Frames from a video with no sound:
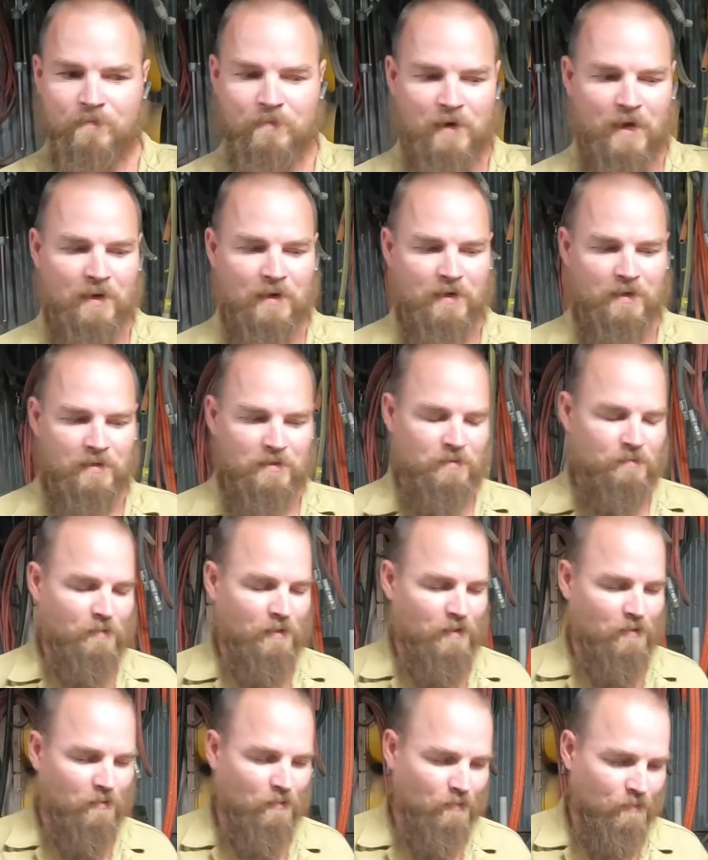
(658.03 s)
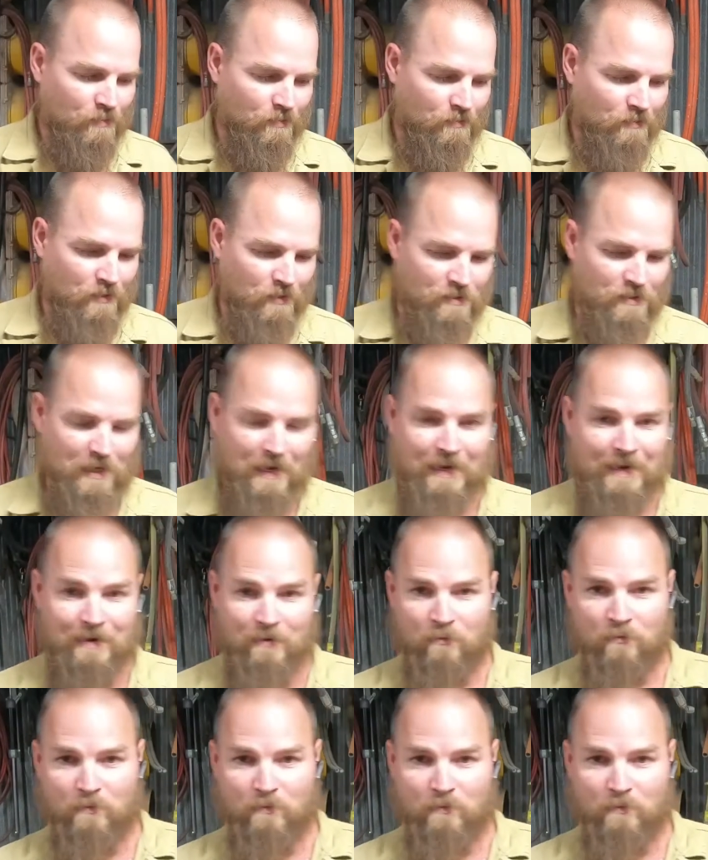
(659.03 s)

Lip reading: I need some help because I can't